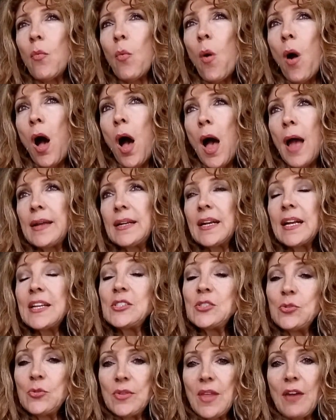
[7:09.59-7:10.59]
why did I
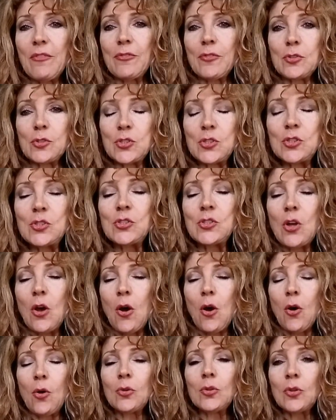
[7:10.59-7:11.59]
do that for
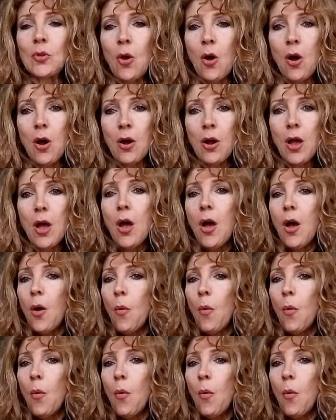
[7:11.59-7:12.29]
so long?